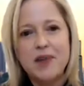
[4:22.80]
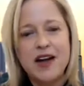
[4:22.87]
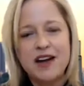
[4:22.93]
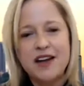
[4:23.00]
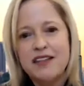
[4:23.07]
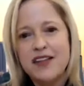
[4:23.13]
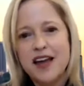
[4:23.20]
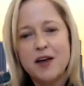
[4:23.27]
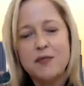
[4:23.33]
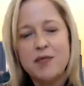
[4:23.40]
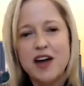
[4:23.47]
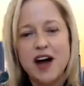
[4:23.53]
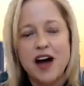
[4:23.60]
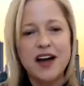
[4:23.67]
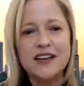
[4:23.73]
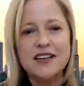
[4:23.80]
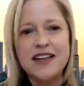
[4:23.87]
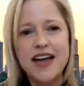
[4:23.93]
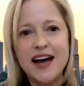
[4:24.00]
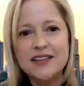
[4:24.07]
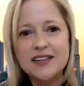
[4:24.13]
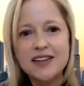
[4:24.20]
Anything beyond
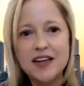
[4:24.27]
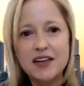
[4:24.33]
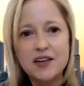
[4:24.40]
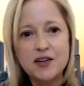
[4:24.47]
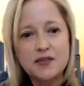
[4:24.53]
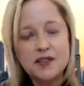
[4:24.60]
asking